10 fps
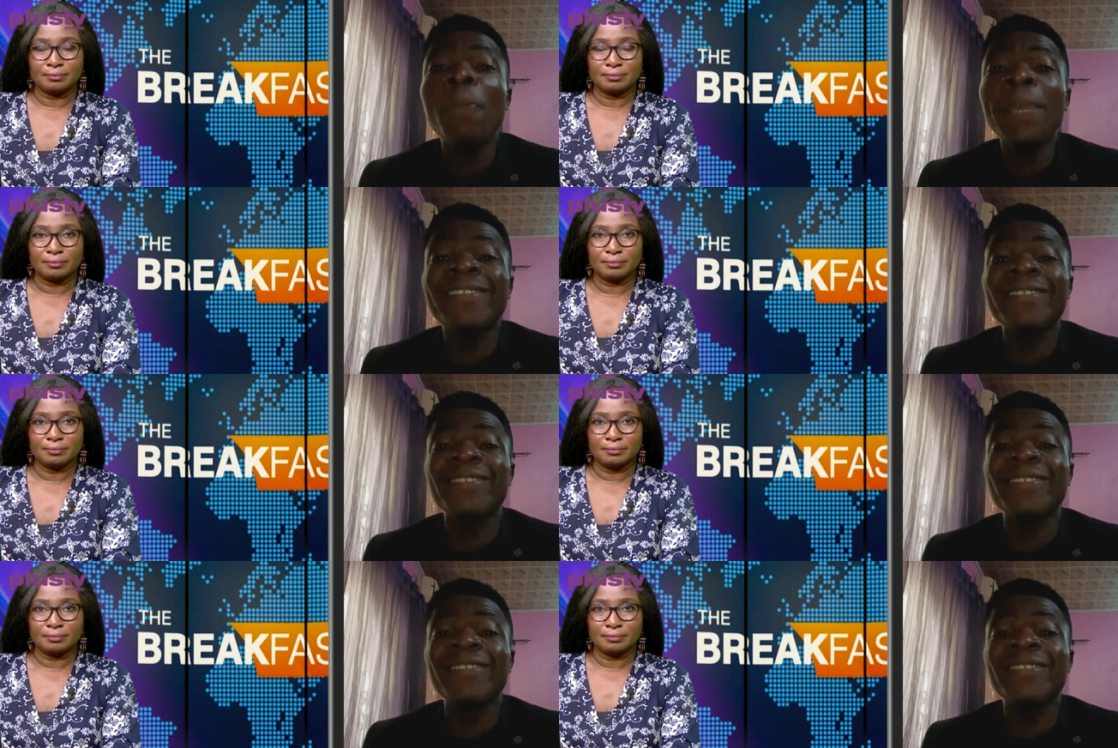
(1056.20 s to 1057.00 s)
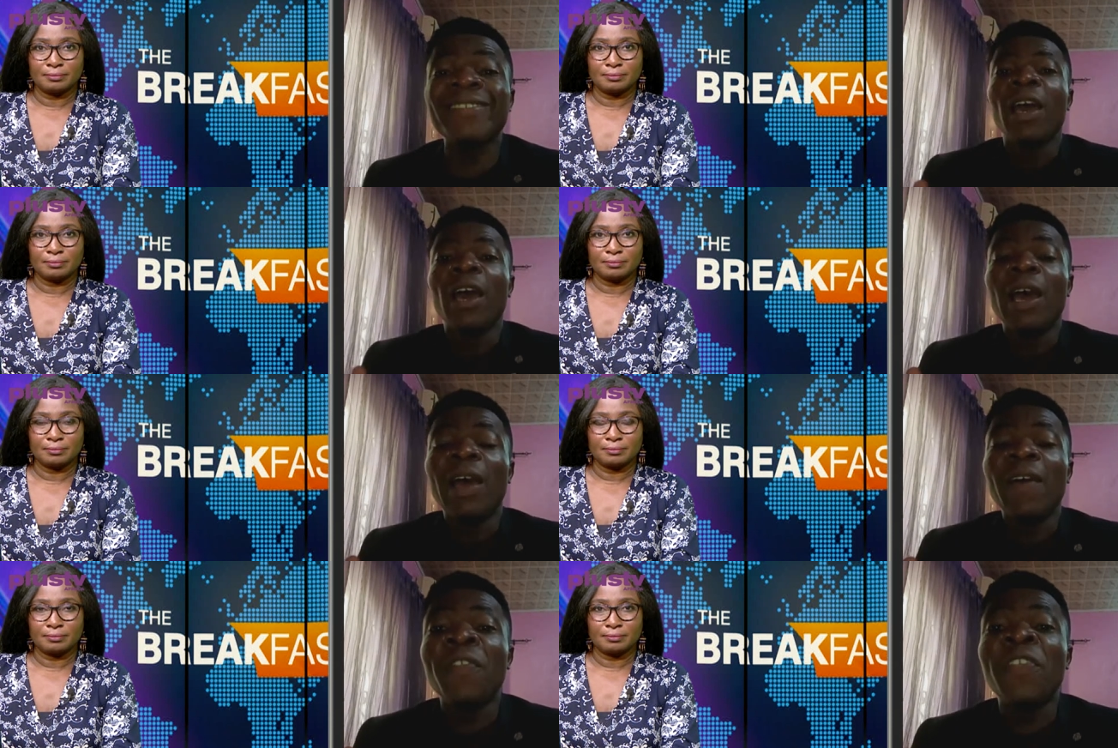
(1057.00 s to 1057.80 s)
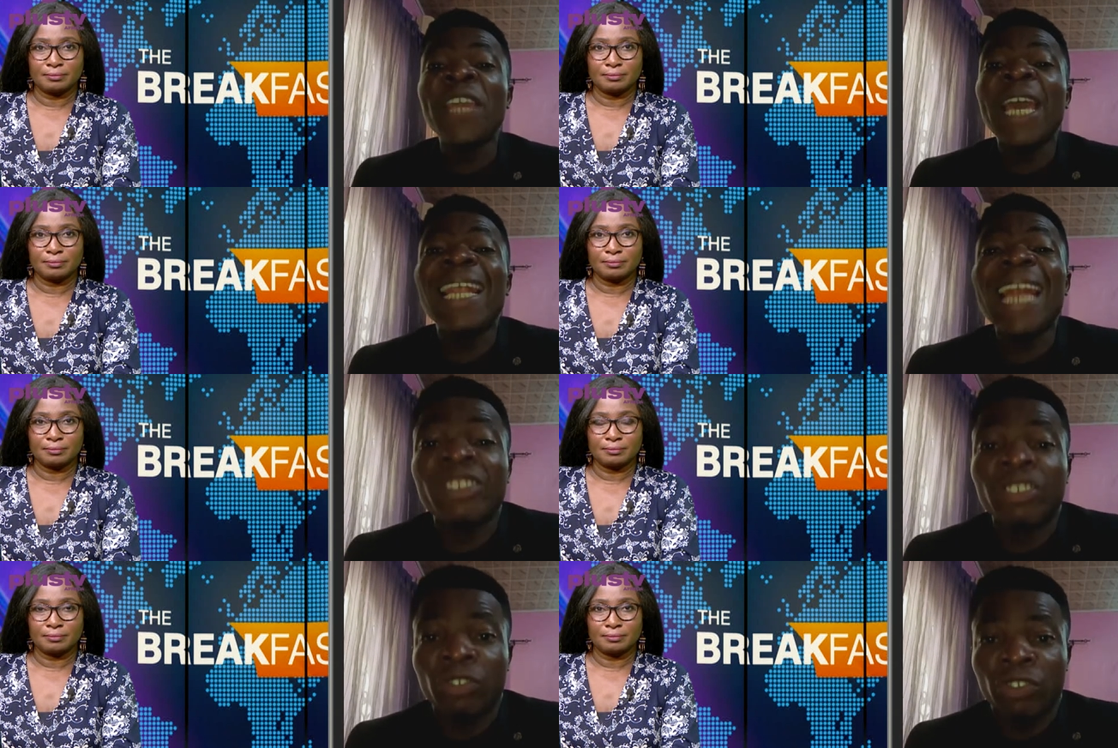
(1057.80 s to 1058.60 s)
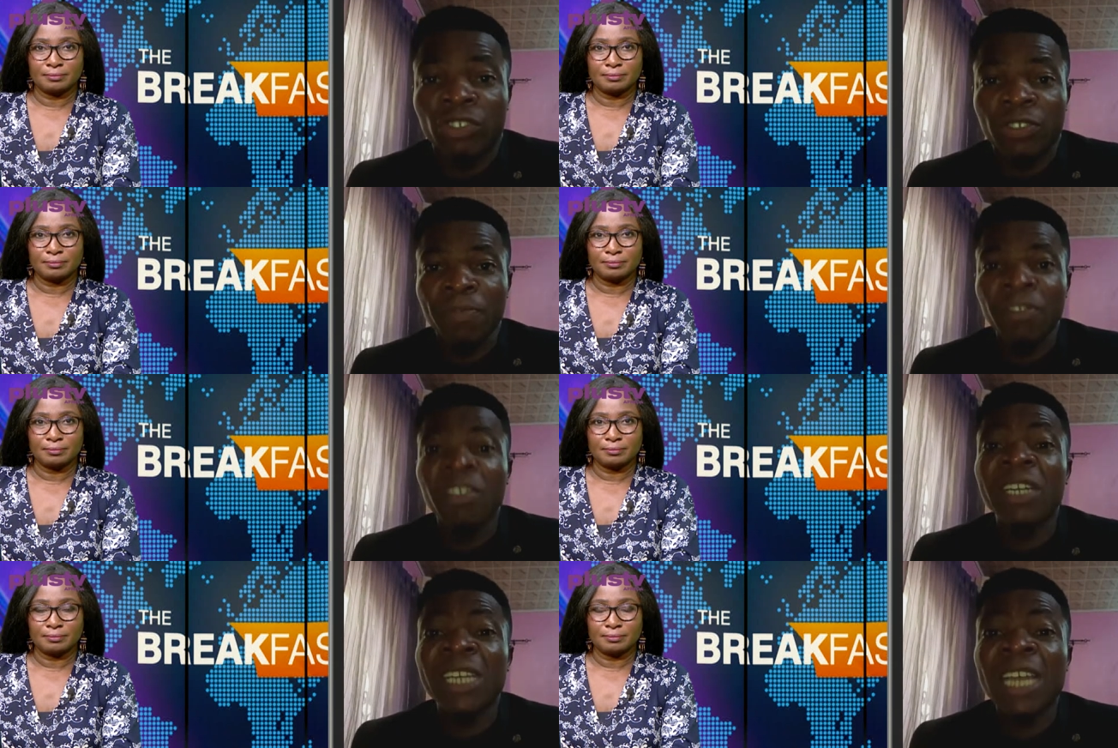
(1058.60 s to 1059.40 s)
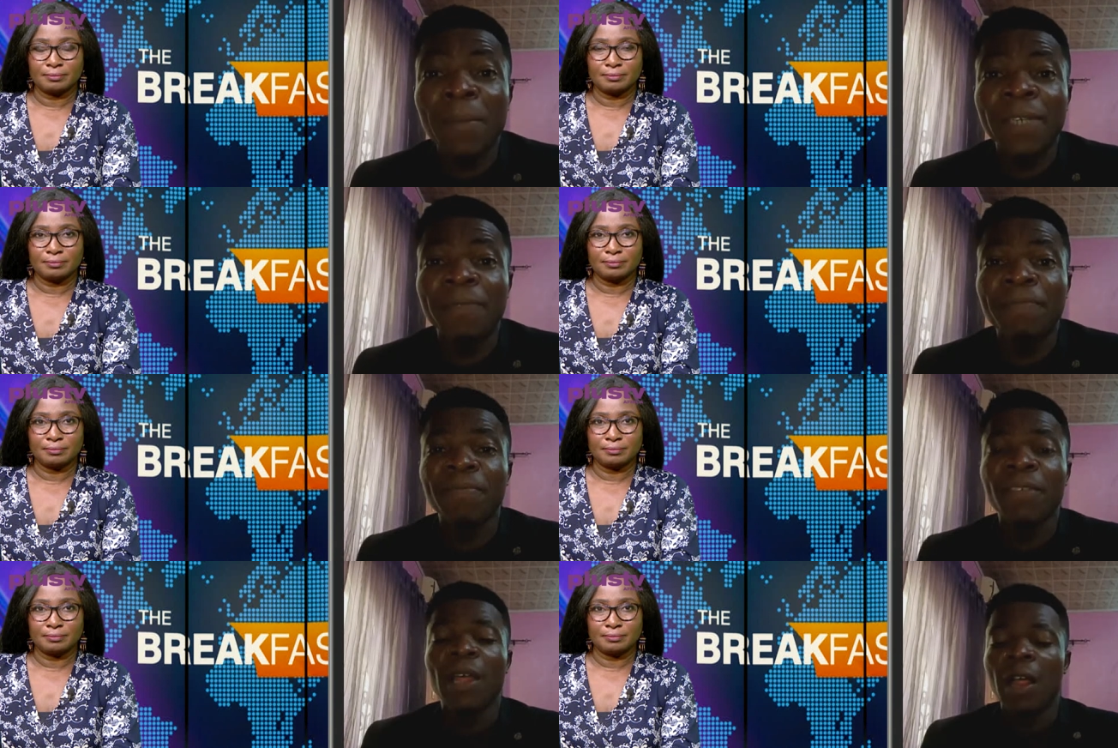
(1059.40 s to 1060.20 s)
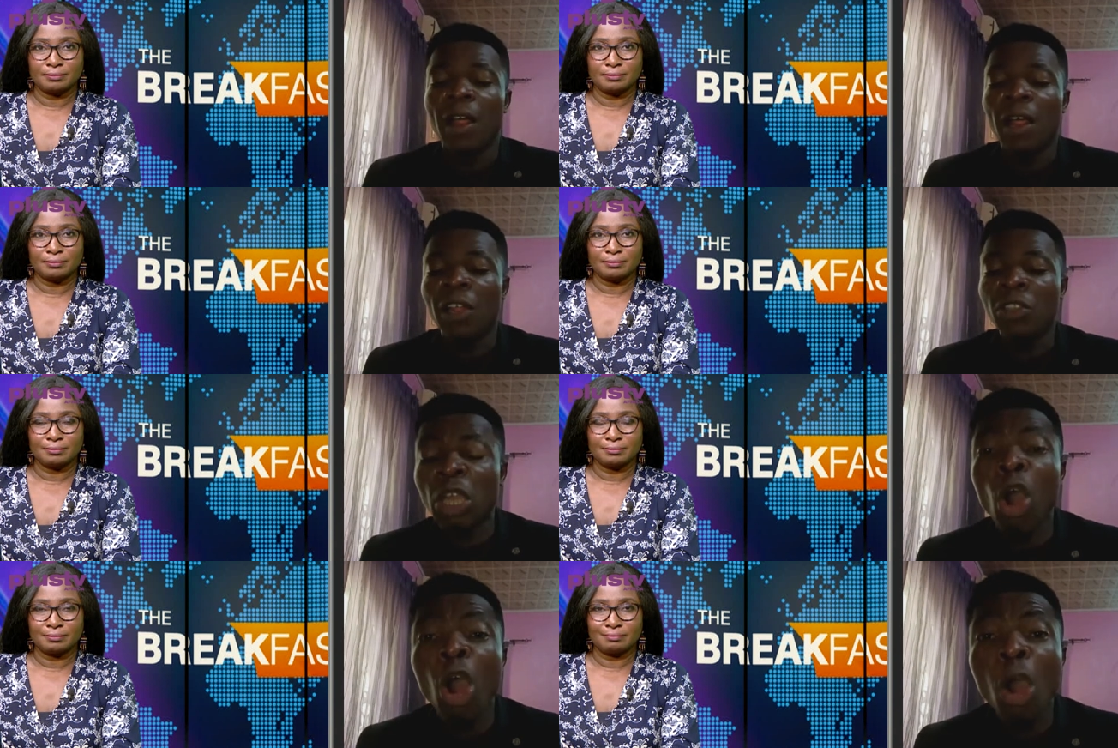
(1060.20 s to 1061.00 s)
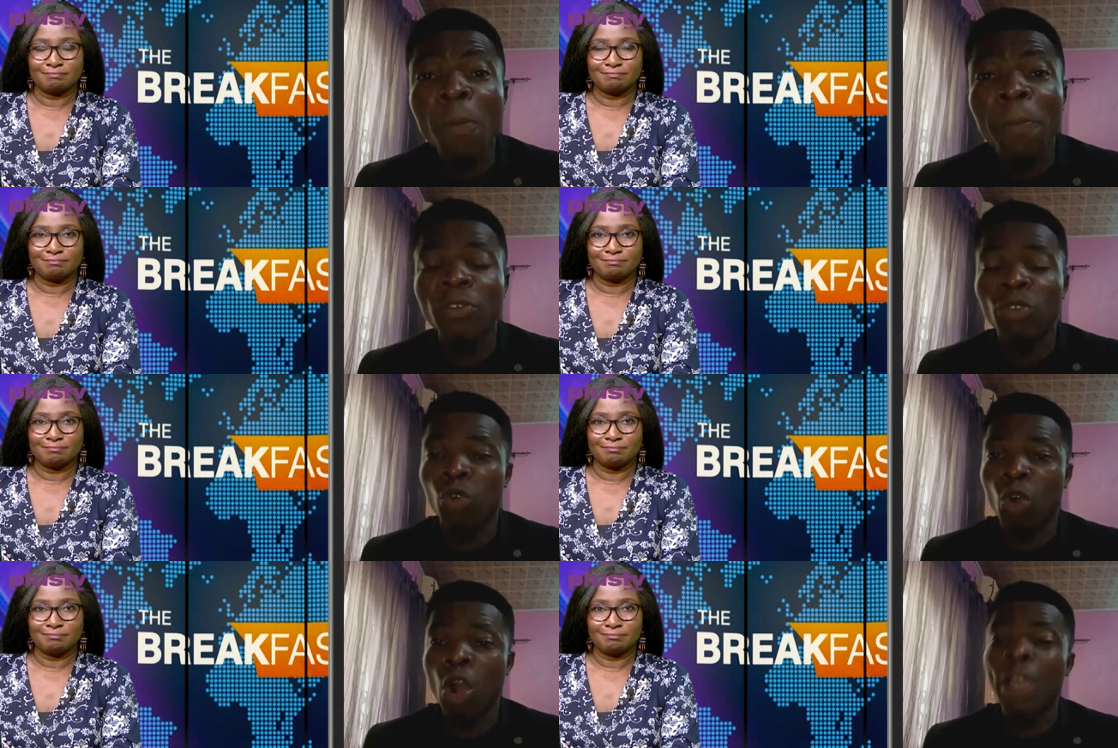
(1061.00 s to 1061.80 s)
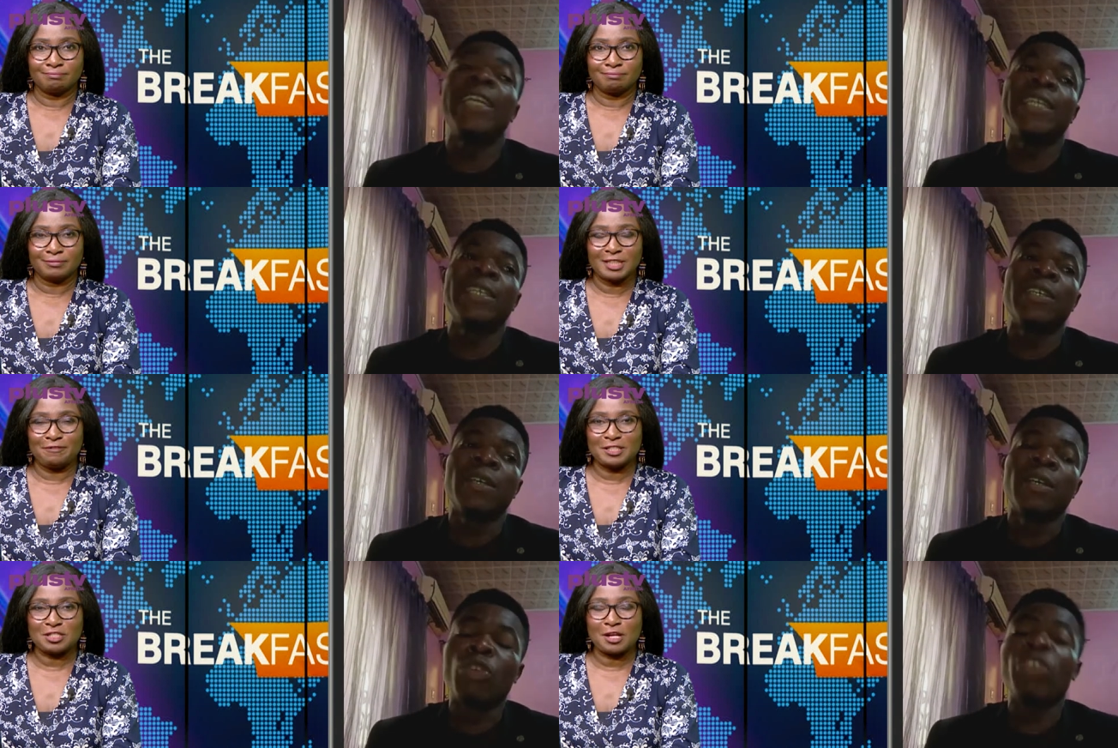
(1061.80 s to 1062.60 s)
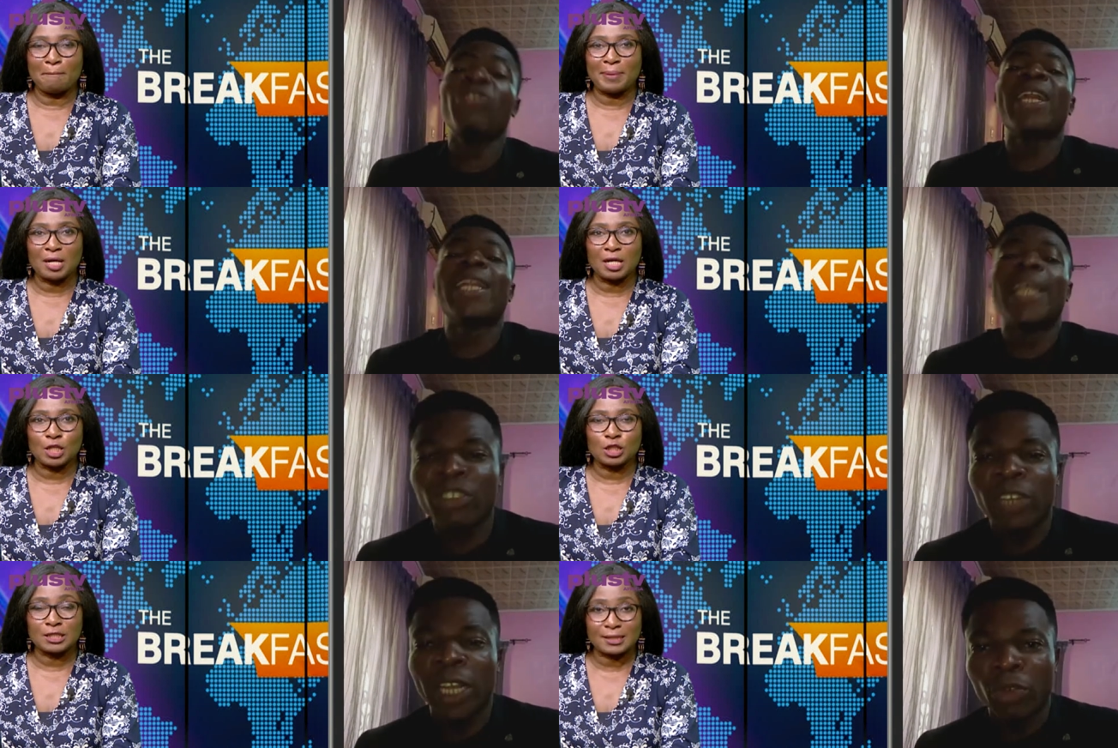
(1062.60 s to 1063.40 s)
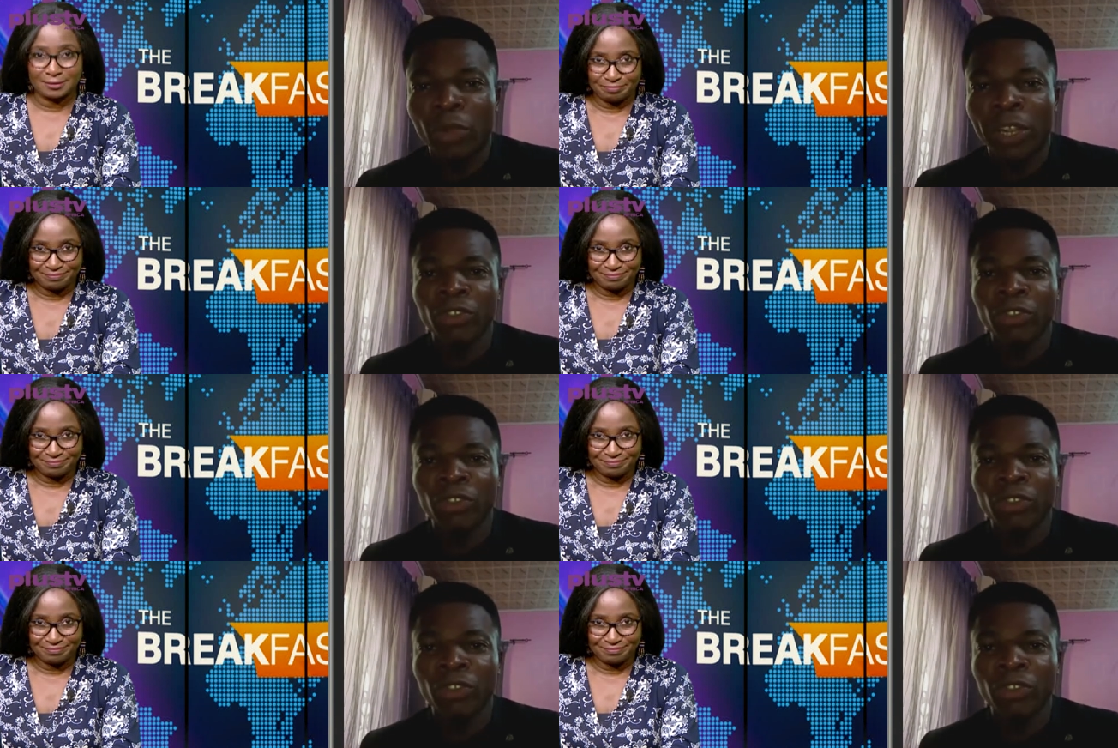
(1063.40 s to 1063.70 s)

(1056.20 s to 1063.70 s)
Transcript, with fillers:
Speaker 1: is the elections that are coming. The hope, okay.
Speaker 2: If it's not bungled, election,